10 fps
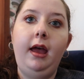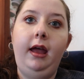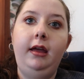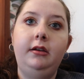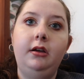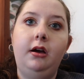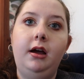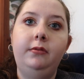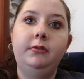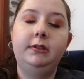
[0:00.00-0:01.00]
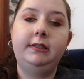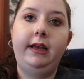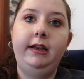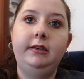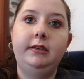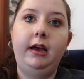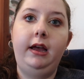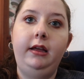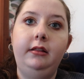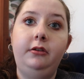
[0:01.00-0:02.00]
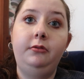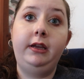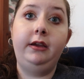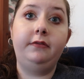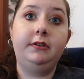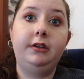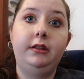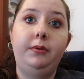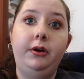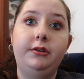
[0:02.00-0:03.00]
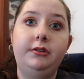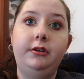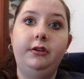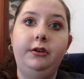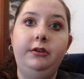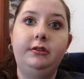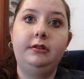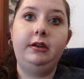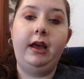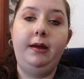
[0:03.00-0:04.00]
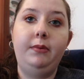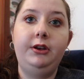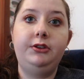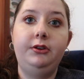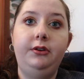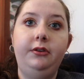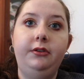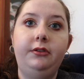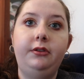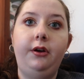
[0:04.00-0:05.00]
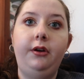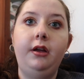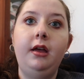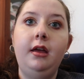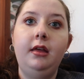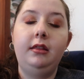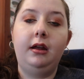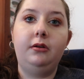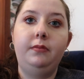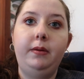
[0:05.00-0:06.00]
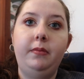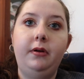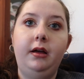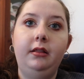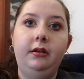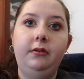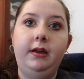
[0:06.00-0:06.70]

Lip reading: and I will send a little gift to the person whose name I choose. So that'll mean a little